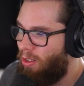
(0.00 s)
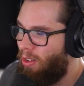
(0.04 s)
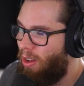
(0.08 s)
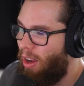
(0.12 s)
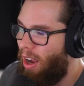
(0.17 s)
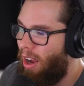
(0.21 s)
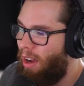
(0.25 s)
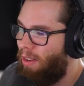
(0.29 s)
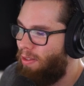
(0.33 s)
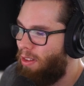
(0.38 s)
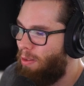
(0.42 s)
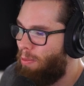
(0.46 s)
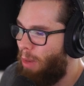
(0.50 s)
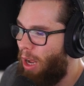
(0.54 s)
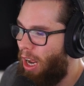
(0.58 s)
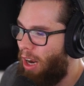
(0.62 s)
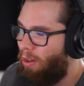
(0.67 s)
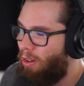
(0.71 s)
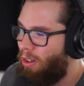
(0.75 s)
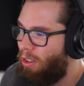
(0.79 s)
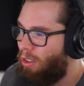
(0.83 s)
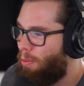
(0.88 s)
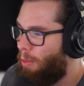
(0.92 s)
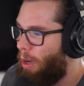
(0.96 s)
You have the
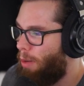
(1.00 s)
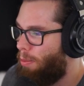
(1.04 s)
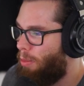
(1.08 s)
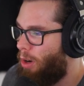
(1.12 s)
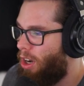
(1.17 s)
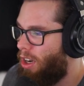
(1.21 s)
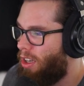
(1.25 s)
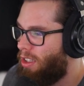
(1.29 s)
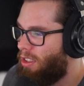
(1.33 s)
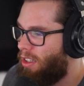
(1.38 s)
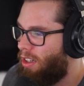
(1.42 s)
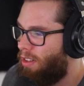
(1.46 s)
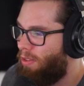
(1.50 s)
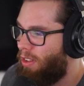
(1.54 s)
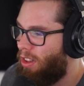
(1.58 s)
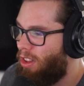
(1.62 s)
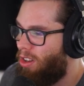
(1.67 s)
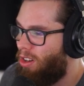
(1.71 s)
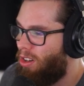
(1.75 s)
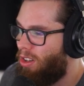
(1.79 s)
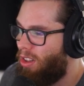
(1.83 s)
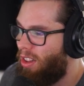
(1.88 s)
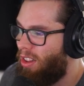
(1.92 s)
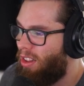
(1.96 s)
power to make positive and
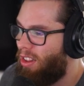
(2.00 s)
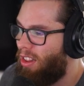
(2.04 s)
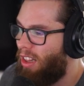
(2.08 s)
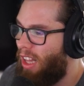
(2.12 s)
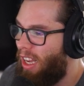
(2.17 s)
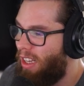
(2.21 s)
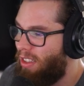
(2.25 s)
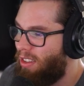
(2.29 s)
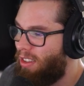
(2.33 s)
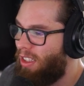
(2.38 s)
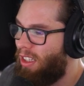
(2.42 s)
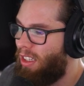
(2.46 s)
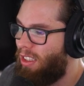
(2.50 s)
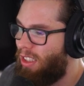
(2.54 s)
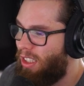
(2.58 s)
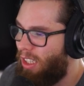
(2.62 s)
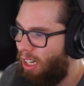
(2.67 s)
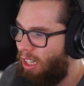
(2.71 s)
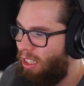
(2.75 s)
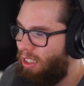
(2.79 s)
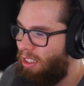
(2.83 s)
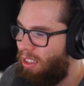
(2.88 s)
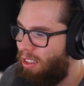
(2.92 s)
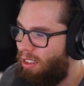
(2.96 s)
long-lasting
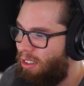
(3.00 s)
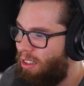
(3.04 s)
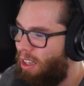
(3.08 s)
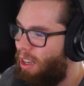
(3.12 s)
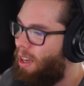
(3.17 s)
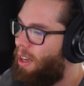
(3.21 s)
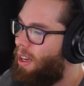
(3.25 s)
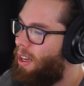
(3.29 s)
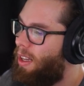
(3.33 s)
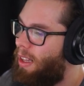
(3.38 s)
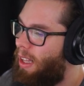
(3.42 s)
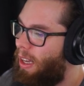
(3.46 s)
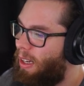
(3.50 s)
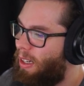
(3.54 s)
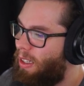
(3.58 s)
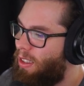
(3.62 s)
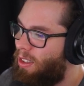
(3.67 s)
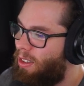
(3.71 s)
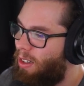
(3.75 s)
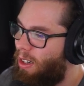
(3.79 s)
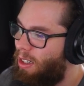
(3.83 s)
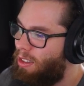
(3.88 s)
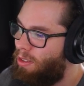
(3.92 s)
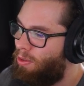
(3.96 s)
changes that can
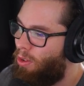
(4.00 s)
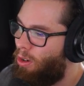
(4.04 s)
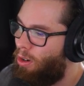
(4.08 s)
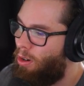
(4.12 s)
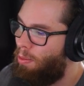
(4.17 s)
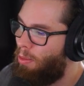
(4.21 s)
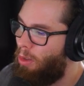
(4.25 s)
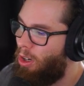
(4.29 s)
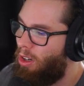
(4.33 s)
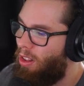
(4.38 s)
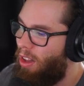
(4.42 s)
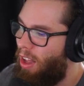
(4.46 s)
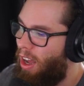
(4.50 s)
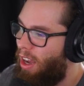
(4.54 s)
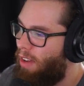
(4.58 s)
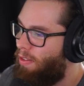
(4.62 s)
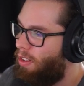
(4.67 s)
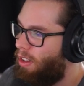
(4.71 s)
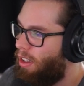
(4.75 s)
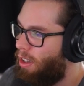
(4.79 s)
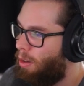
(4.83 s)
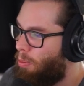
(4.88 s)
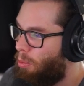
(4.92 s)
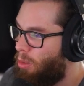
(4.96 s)
transform your
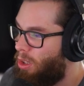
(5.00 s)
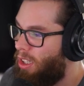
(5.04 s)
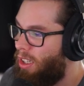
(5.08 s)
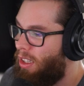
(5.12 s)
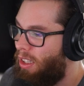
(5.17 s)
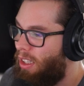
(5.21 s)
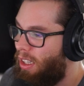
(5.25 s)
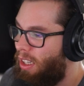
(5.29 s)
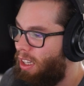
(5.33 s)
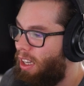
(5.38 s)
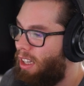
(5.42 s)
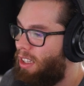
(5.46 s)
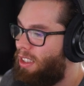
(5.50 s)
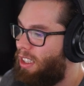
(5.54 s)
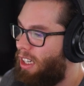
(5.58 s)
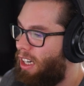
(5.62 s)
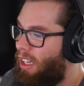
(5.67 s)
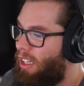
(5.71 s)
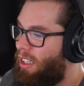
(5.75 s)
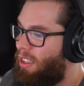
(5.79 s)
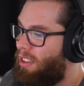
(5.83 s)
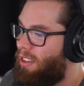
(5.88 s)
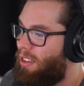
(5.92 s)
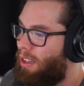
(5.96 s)
life and completely
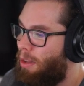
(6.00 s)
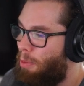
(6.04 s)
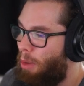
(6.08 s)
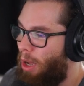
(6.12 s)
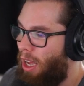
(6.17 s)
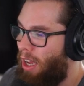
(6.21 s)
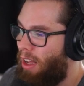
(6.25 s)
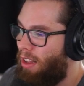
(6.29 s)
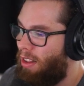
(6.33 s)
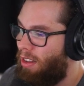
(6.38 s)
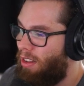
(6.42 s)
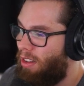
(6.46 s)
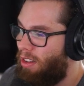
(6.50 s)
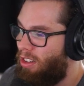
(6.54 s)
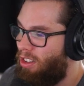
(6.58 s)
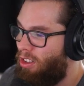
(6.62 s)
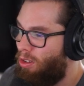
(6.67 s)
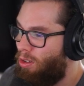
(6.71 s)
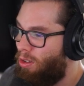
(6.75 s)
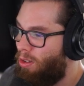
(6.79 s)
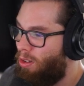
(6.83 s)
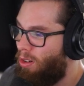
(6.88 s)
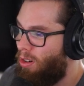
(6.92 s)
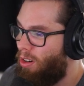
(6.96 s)
change the path
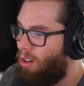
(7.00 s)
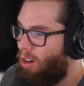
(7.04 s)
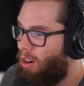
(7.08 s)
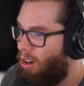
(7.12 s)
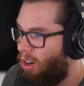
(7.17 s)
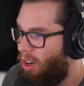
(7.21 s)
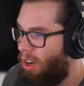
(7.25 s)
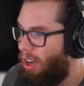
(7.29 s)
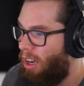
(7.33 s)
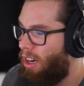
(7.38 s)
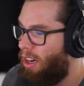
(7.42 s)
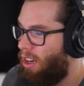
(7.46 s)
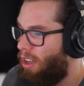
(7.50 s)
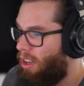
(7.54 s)
you're on."